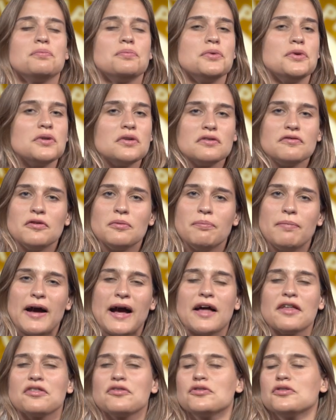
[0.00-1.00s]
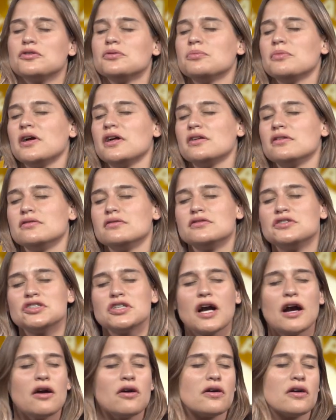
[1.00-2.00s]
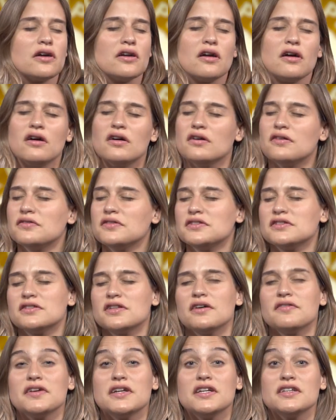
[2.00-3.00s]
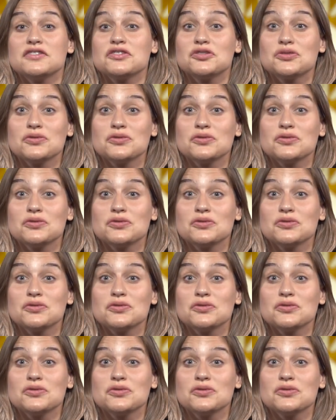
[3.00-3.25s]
beautiful bathroom and shower and all of this stuff, and it's